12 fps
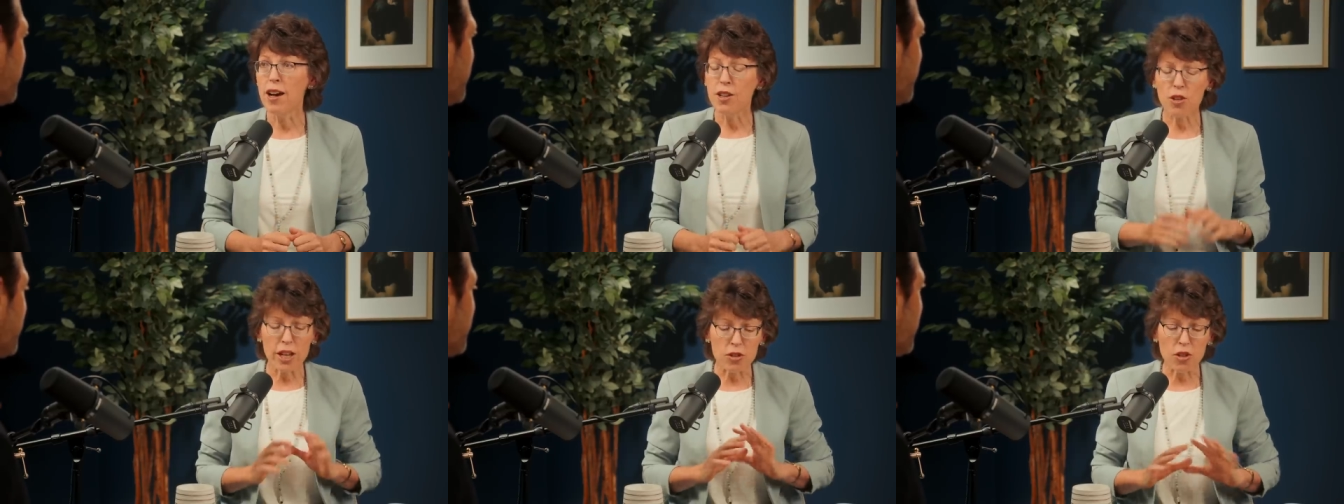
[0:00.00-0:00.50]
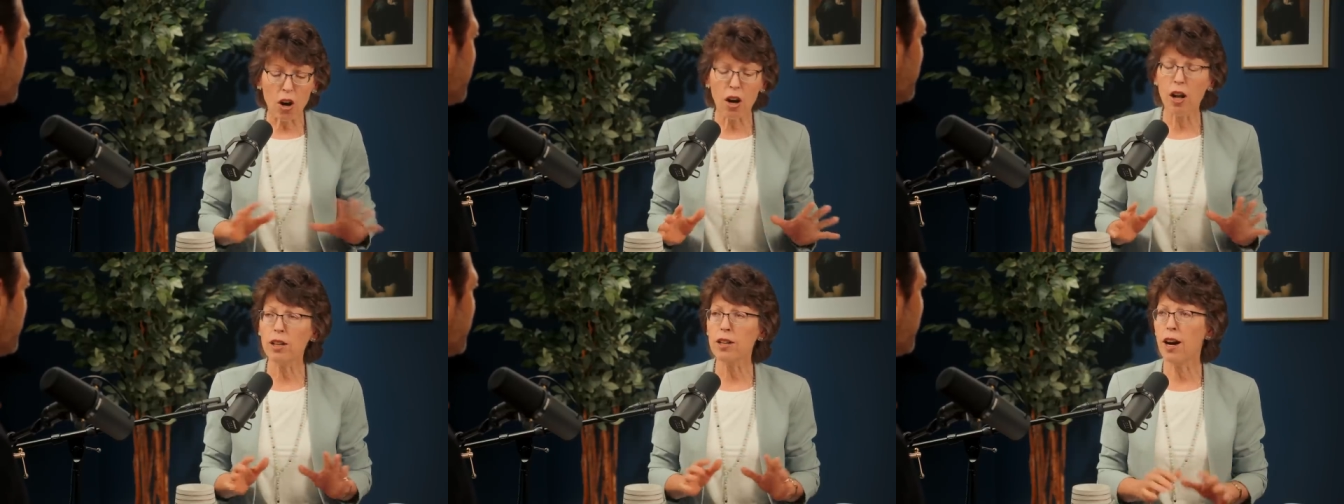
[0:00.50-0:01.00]
So it's
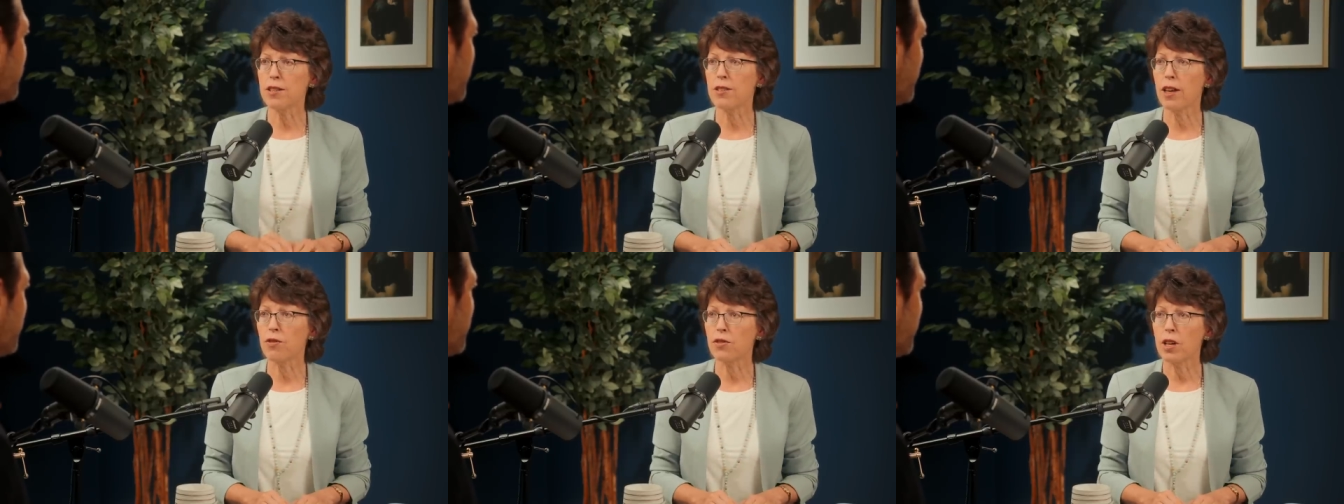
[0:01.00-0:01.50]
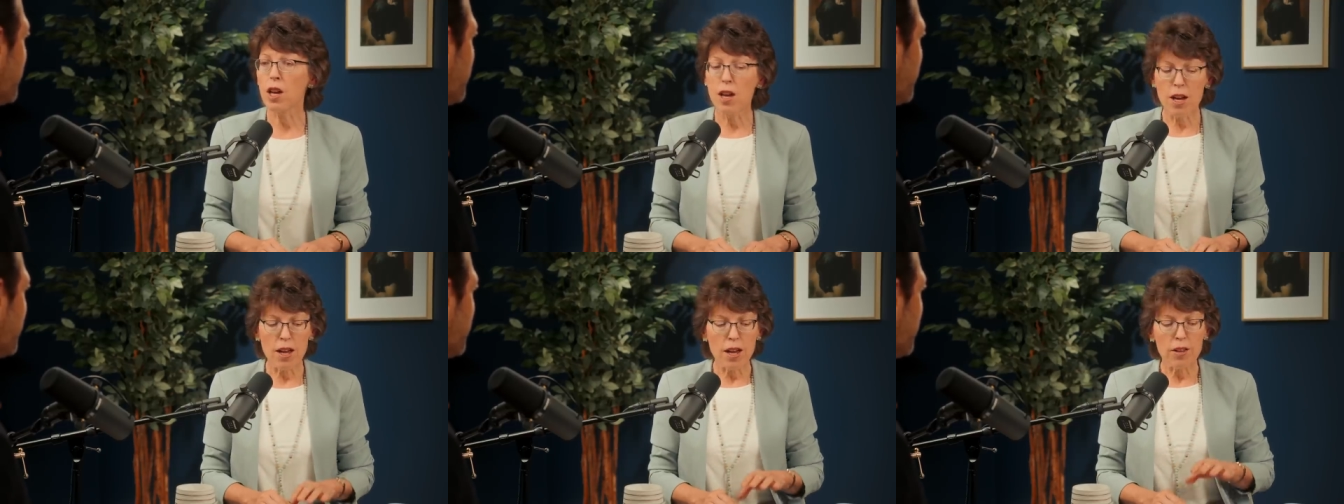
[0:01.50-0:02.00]
all God's gift.
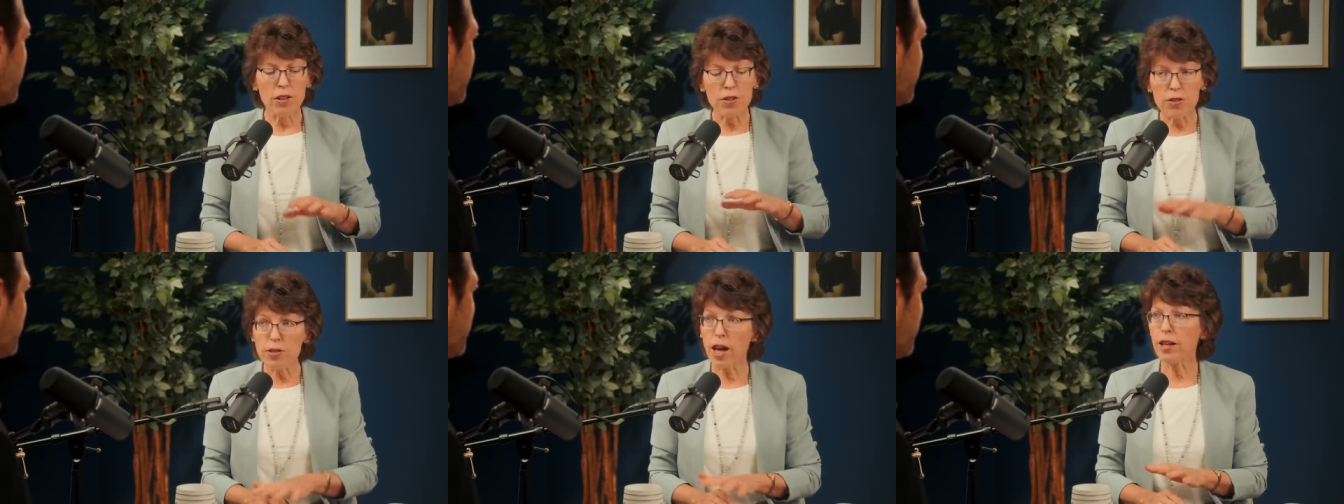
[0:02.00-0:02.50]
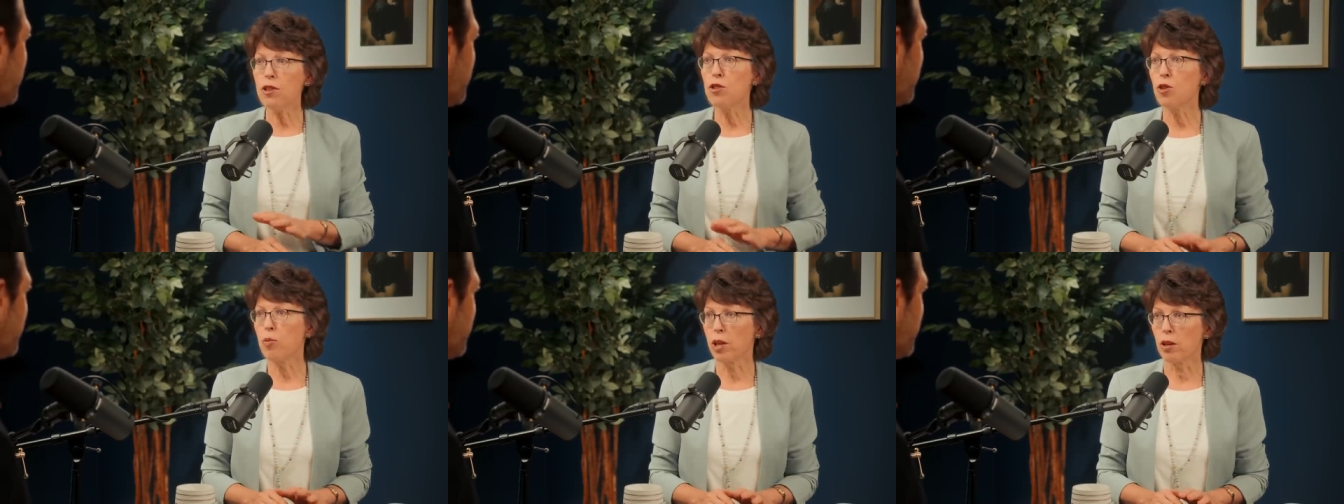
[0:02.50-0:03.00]
The second
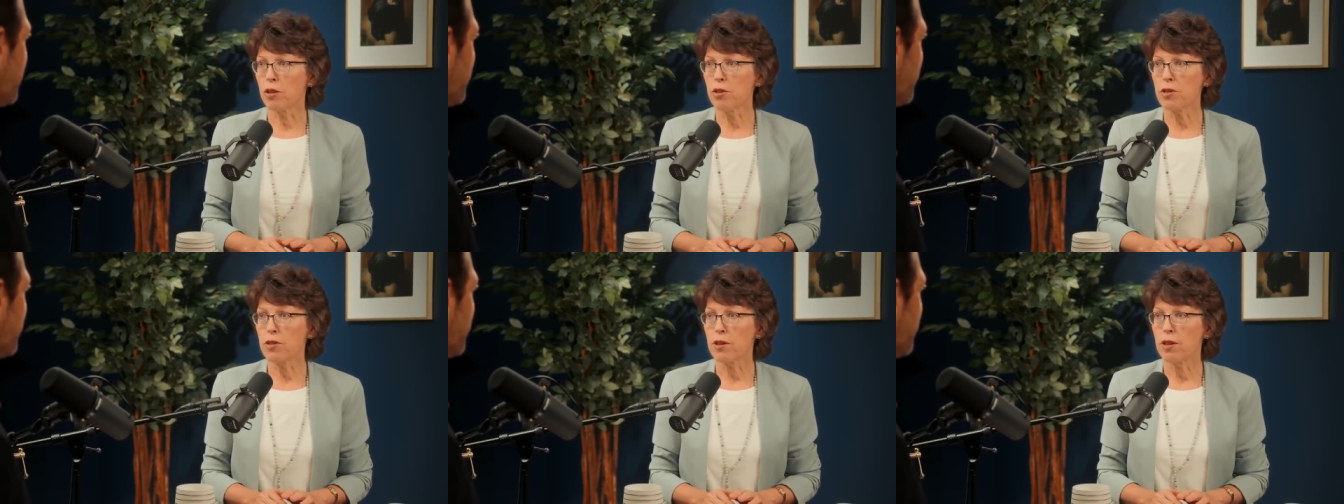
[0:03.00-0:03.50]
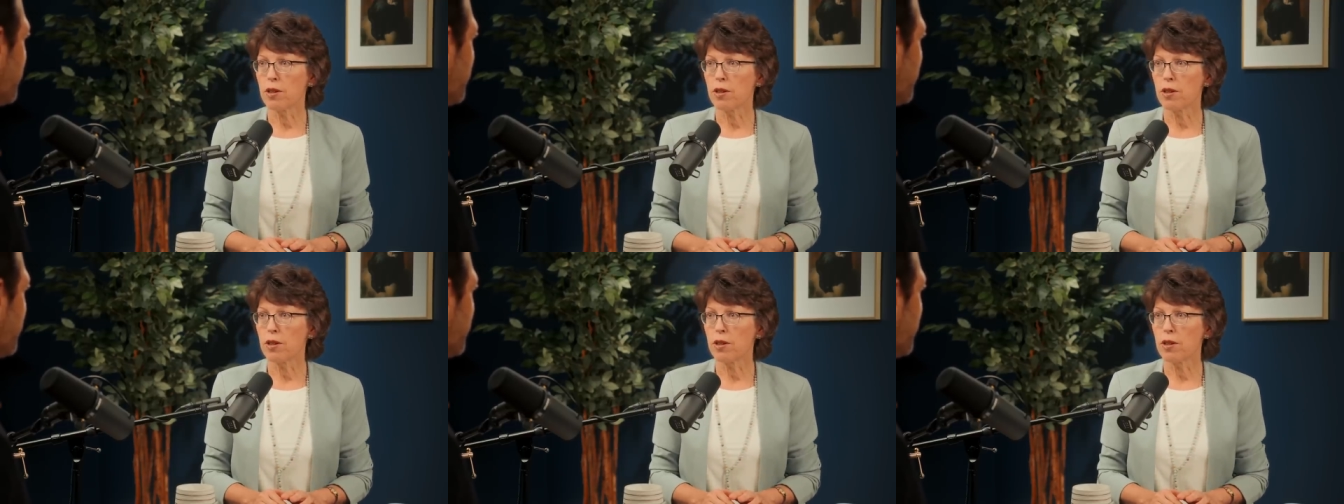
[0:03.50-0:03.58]
two pillars